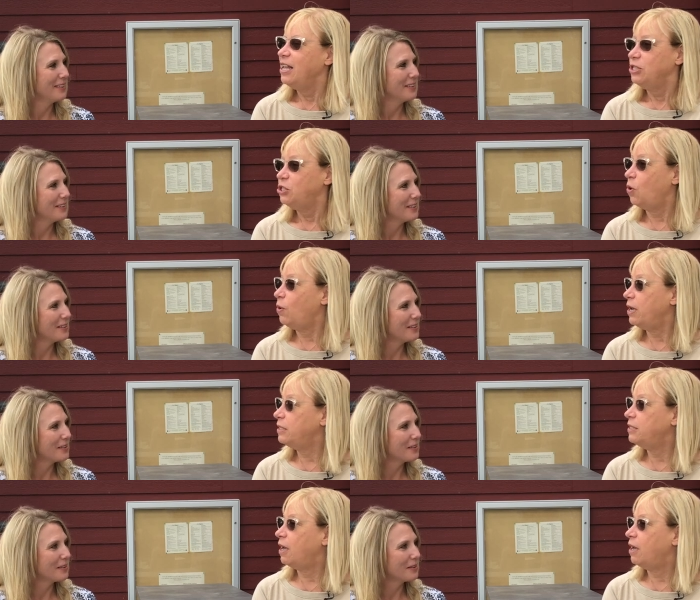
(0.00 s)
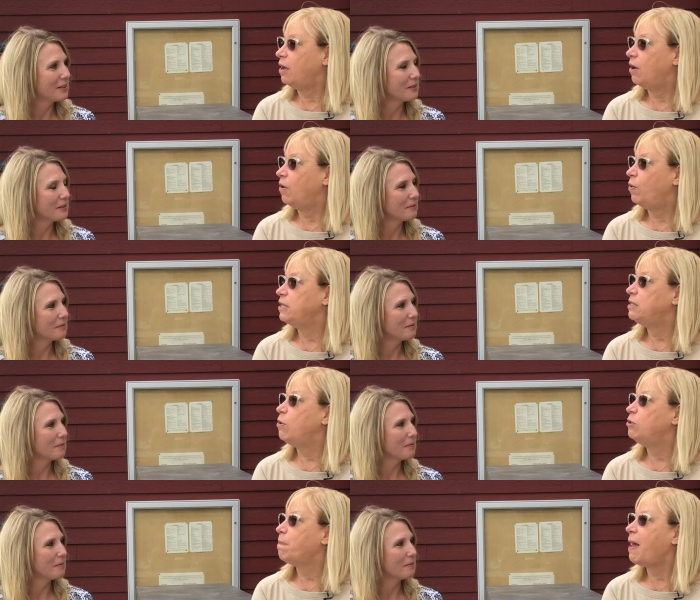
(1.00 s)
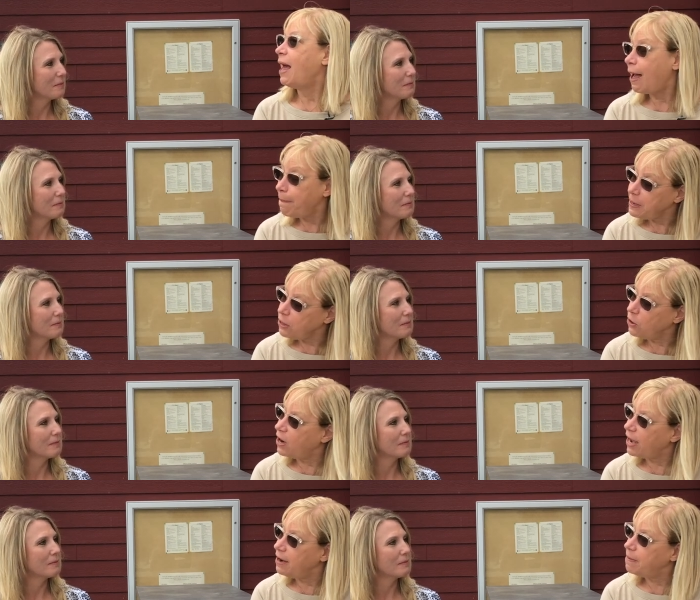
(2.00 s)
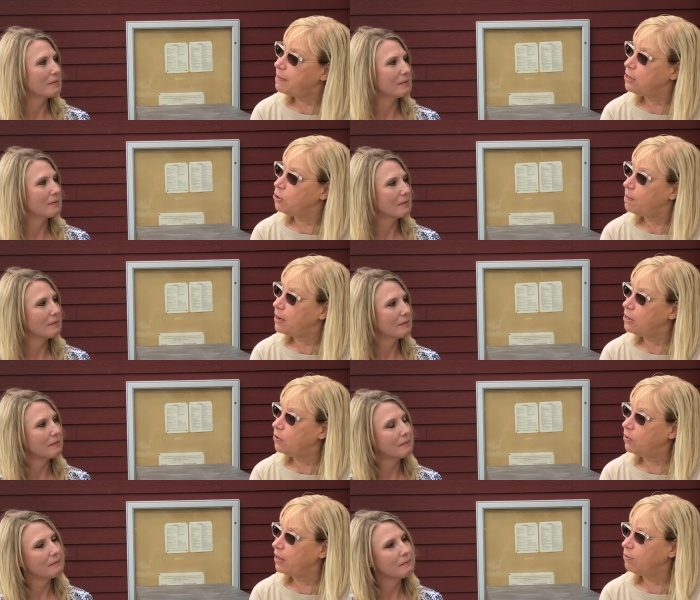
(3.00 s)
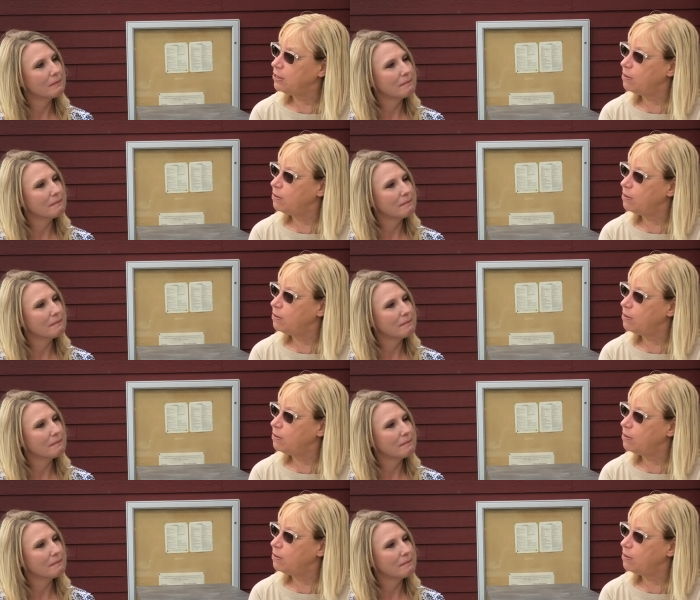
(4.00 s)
Speaker 1: So what is uh, what is the most popular item on your menu? Like what is the